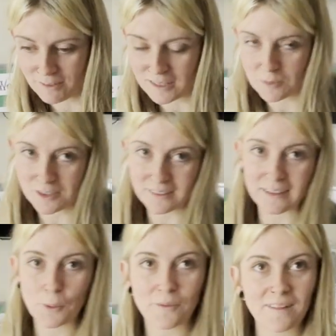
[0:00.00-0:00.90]
reception
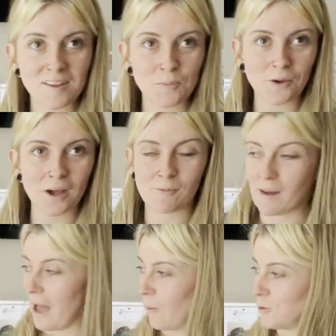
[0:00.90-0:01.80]
within this book
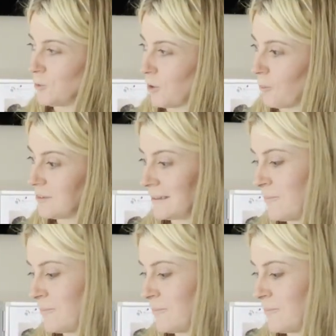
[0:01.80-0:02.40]
about how to adopt.